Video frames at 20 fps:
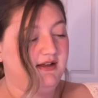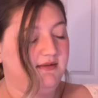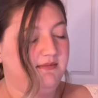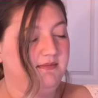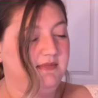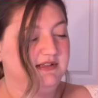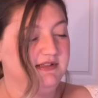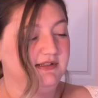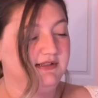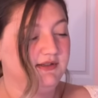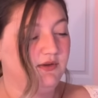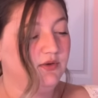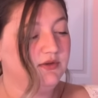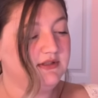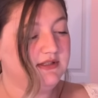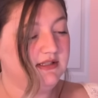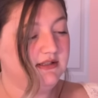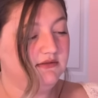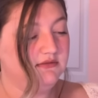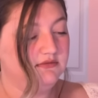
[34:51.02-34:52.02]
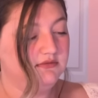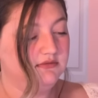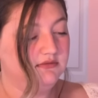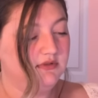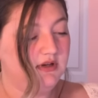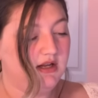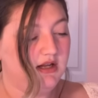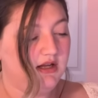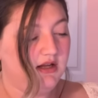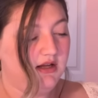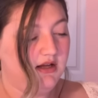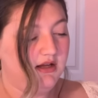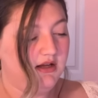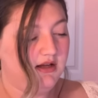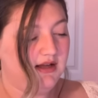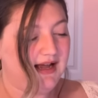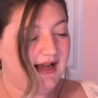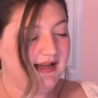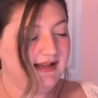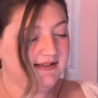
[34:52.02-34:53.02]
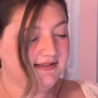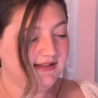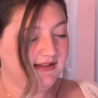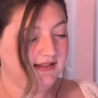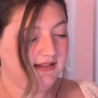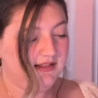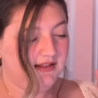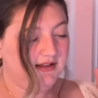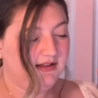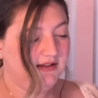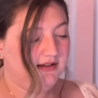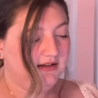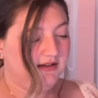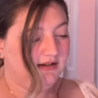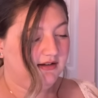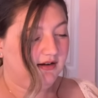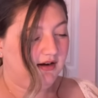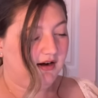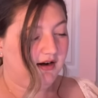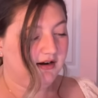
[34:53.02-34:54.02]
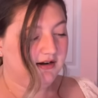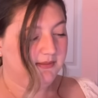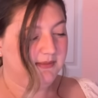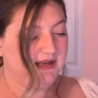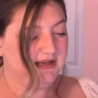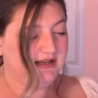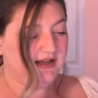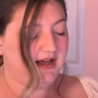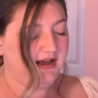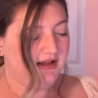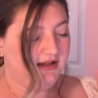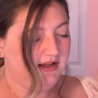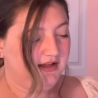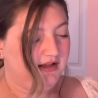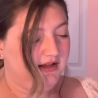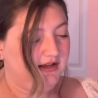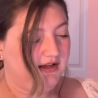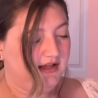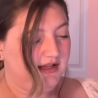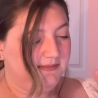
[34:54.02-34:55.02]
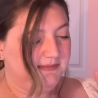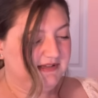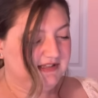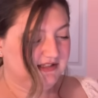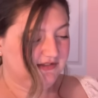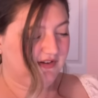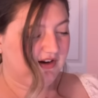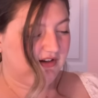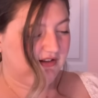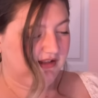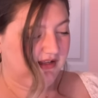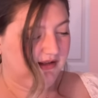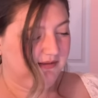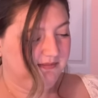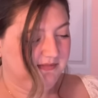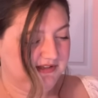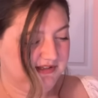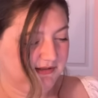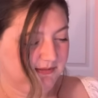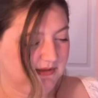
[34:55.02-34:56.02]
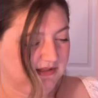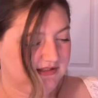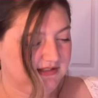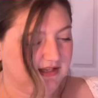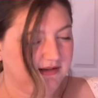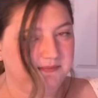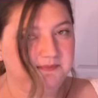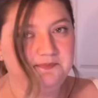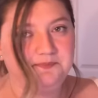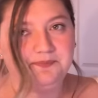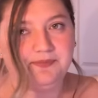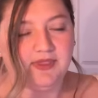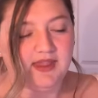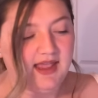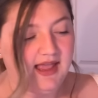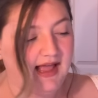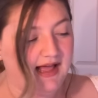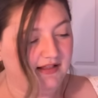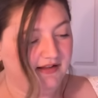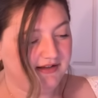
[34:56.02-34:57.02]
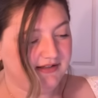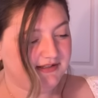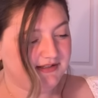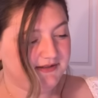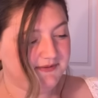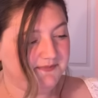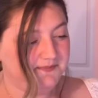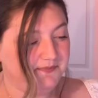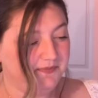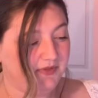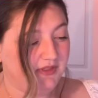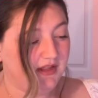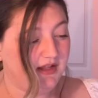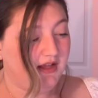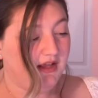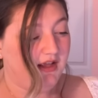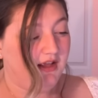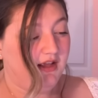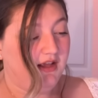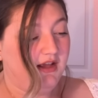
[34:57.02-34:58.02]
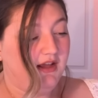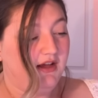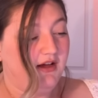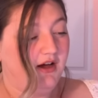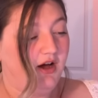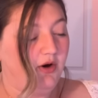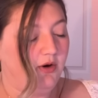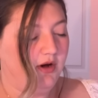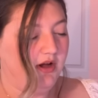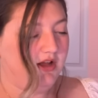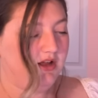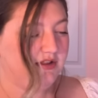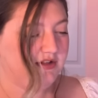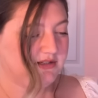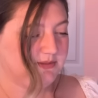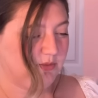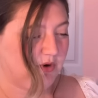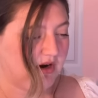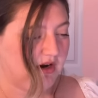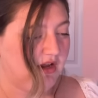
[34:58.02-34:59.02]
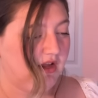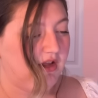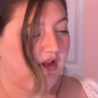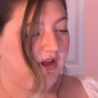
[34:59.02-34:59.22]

Mrs. Coulson, Hyacinth, Araminta, Mrs. Varley, Mrs. Wilson, Alice. Oh, there's more.